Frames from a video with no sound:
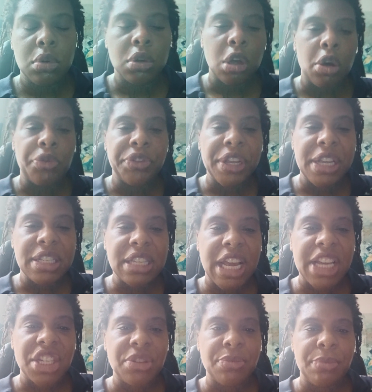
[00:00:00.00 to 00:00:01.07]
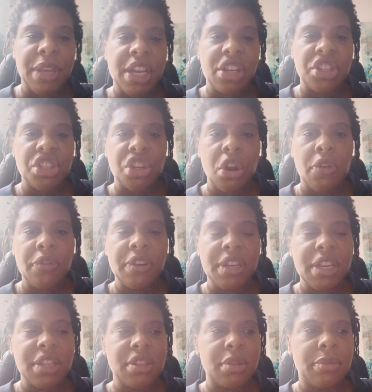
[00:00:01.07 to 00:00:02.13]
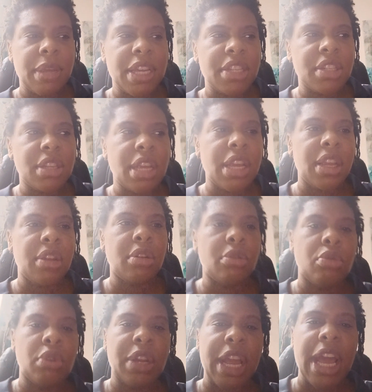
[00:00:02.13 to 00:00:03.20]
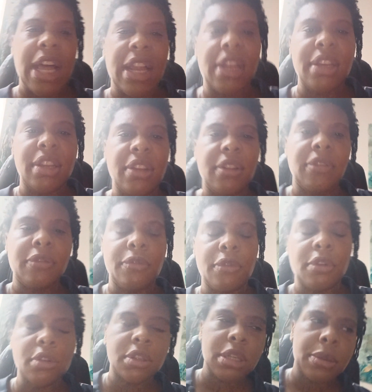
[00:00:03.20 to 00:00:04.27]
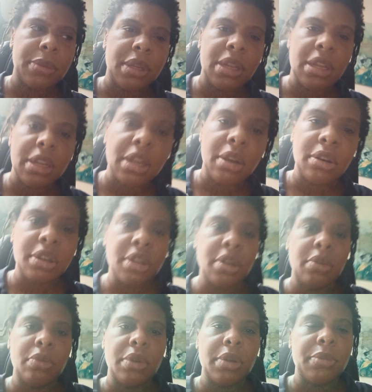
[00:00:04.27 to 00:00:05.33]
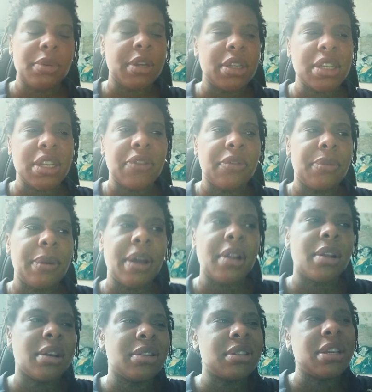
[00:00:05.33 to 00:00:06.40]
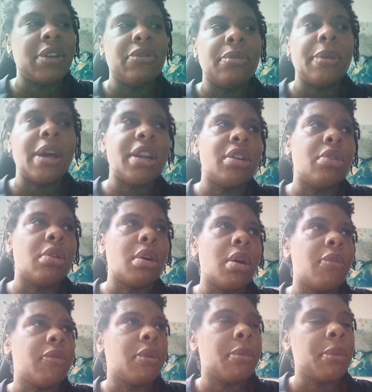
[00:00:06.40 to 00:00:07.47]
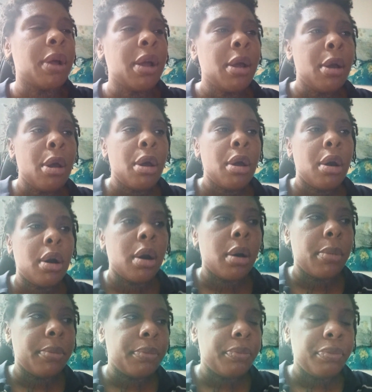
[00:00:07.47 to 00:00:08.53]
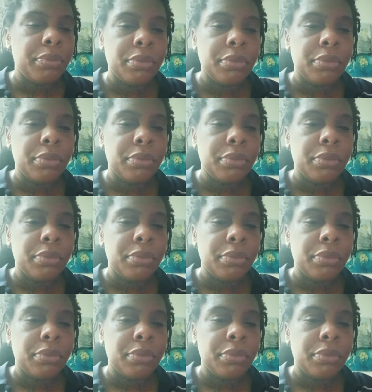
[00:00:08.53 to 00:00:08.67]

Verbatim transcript: you know things like male chauvinism as a reality for something that they're dealing with because everybody like I said, everybody don't come from um,